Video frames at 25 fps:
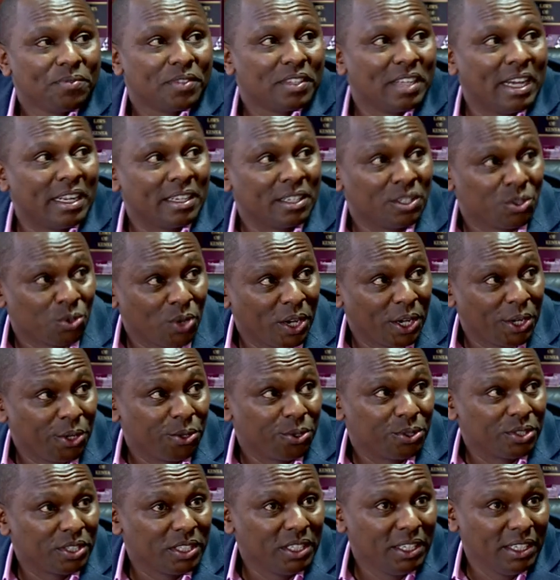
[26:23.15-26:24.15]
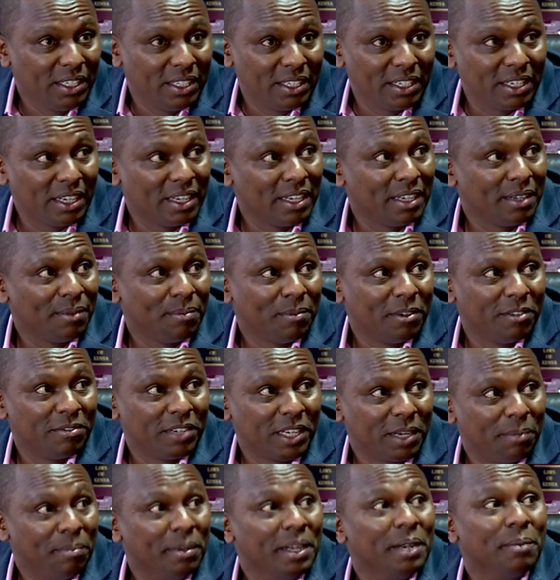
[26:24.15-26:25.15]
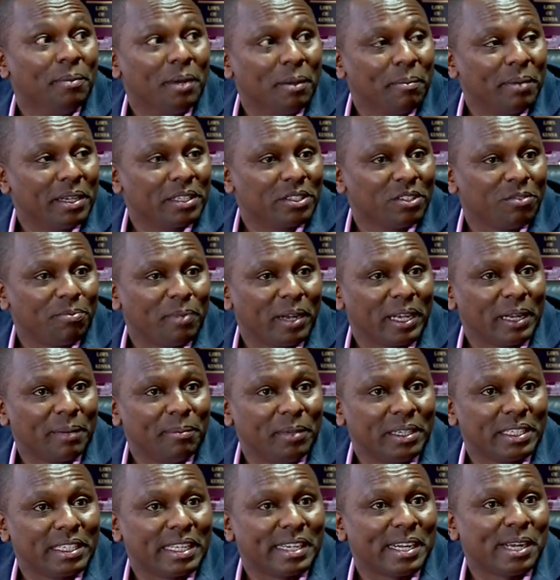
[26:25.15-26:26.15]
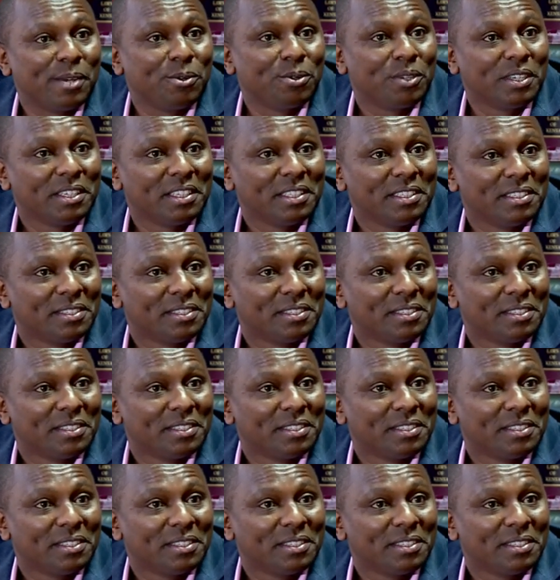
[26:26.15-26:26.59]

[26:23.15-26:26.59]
That is why you see very many members of parliament around.